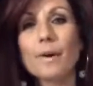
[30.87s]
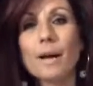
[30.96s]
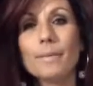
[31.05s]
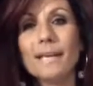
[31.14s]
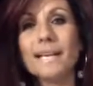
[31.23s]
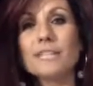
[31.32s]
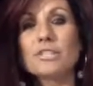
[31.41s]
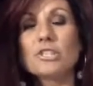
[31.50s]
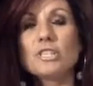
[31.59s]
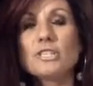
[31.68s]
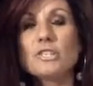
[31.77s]
it's
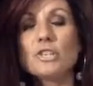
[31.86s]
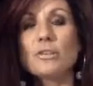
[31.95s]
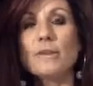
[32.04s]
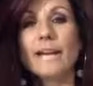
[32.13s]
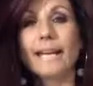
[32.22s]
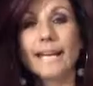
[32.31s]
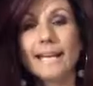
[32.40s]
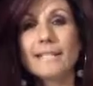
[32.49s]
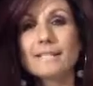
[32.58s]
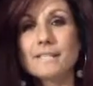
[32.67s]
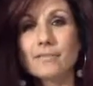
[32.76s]
just to
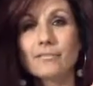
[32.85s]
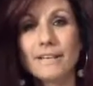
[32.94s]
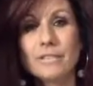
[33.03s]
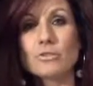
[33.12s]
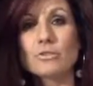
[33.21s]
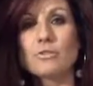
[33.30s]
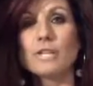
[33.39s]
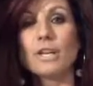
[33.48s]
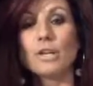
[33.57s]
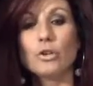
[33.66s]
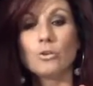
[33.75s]
enhance the features
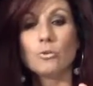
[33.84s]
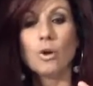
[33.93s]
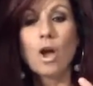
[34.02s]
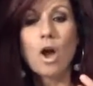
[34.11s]
that you